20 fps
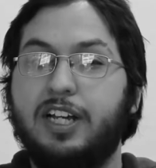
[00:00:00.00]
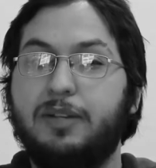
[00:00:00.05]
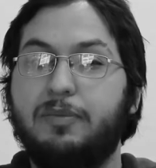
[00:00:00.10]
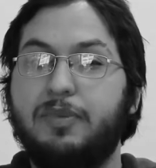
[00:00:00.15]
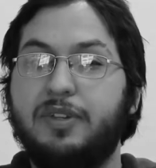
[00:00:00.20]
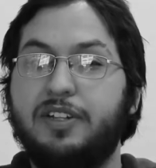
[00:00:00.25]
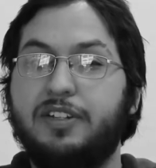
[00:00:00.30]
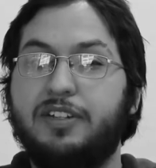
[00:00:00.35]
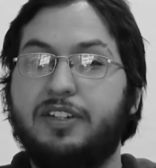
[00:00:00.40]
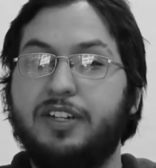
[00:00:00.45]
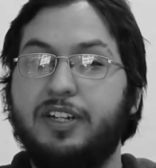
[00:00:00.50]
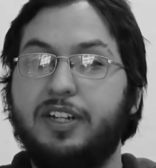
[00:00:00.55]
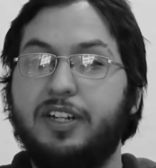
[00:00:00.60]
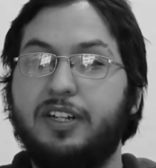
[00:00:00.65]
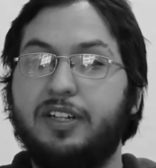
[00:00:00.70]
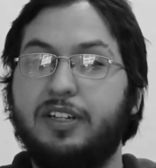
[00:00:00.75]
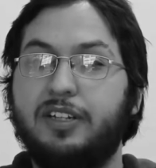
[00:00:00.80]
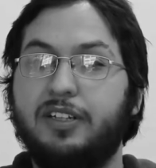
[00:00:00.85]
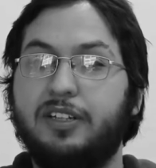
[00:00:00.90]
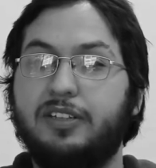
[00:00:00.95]
has been
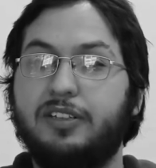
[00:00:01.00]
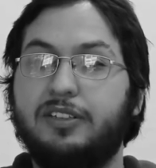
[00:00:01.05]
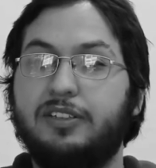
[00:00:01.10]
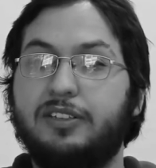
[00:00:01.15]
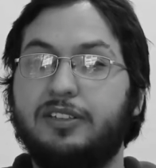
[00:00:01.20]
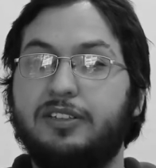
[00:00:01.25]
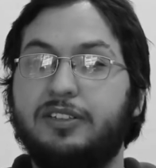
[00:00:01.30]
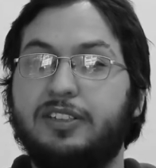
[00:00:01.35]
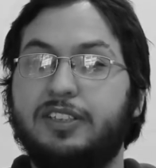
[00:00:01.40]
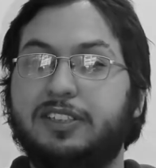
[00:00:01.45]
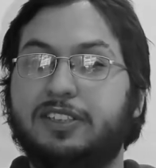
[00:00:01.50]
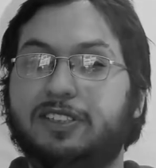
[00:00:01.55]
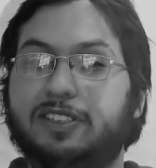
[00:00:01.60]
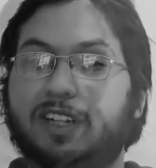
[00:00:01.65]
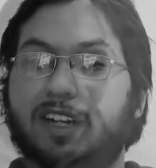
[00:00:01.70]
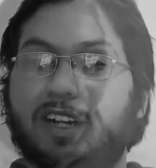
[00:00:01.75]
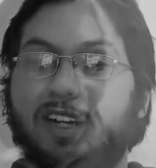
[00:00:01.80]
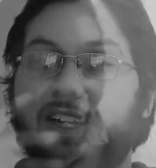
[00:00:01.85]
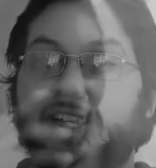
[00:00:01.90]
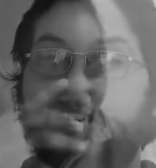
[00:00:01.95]
seeing this
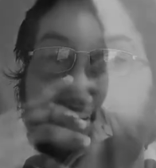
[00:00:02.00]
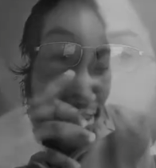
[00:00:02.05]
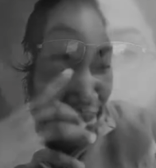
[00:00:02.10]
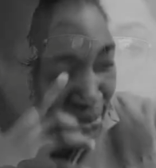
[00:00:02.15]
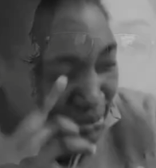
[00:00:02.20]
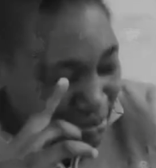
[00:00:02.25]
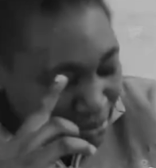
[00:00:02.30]
guy.